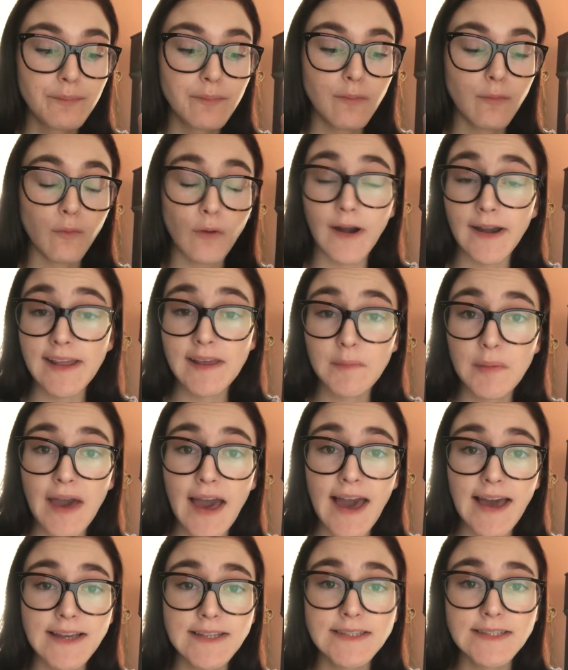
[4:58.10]
running
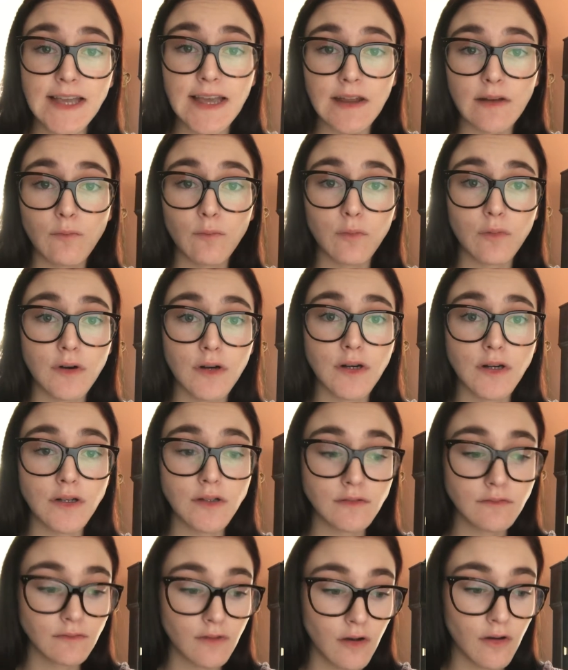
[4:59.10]
backs, and
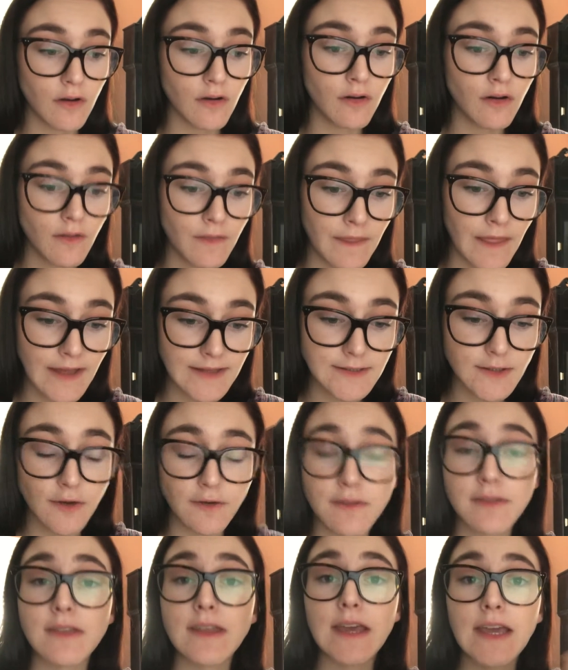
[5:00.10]
that's our
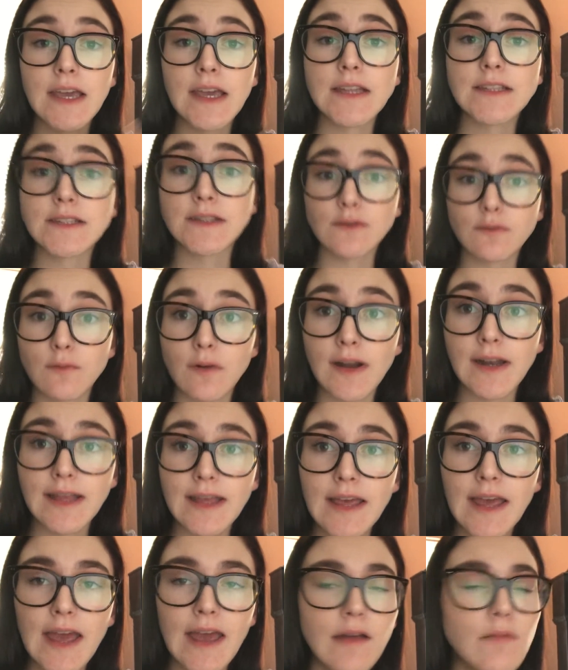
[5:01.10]
thing, is the
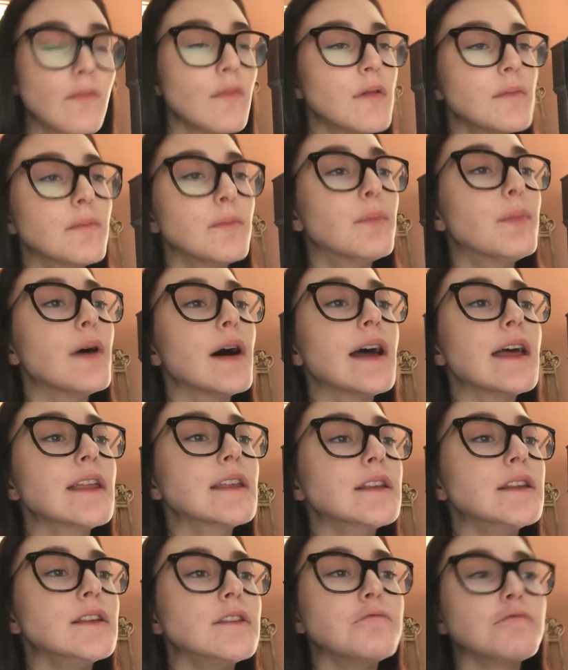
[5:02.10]
running game, but
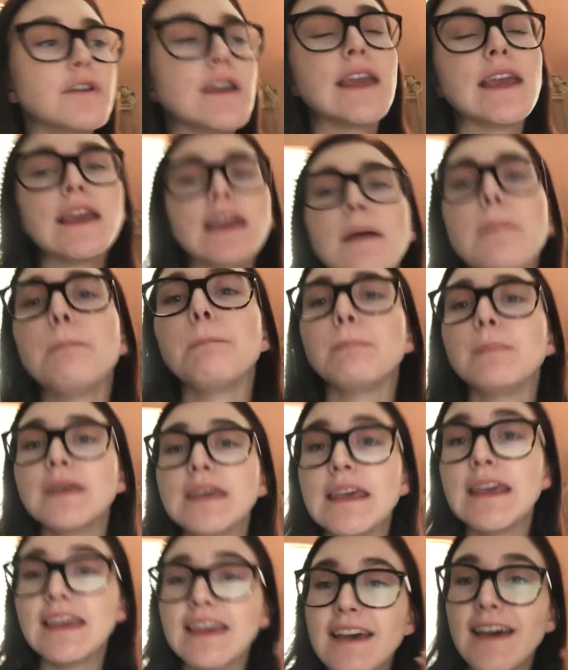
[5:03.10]
you can't
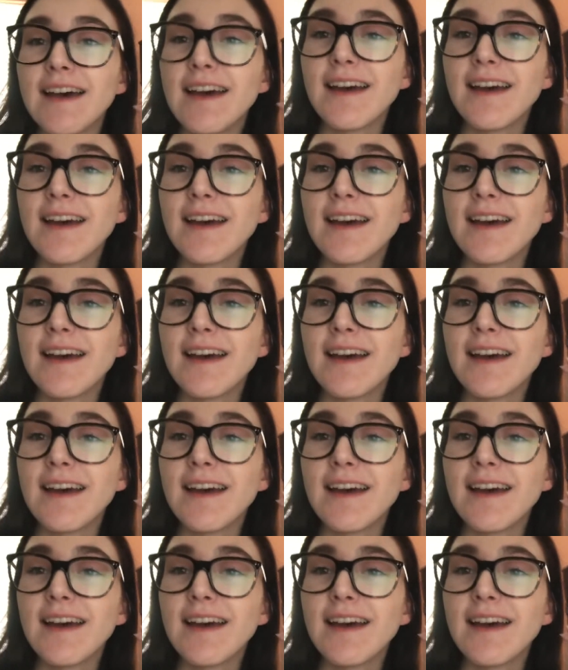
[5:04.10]
beat